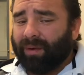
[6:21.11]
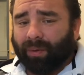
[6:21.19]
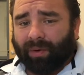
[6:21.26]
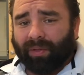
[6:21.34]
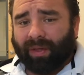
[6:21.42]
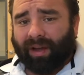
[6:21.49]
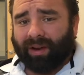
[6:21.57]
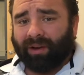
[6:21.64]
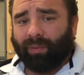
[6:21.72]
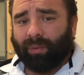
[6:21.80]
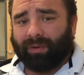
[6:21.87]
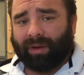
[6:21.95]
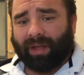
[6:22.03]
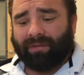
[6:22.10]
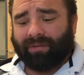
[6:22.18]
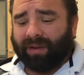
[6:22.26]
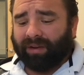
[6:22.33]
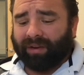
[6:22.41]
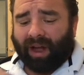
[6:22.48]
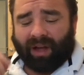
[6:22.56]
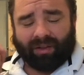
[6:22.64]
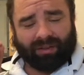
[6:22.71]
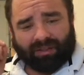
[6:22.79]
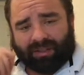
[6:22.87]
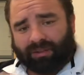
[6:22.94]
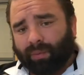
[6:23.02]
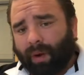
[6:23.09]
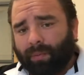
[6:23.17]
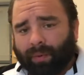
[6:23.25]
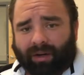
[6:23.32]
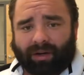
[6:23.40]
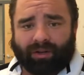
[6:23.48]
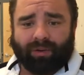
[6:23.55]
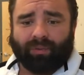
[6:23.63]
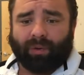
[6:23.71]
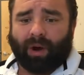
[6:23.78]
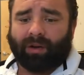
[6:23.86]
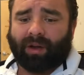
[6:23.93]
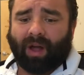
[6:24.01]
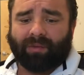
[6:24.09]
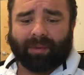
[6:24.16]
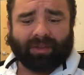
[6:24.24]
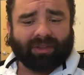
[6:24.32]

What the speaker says: were there when they figured out, this is what we're going to do for our government.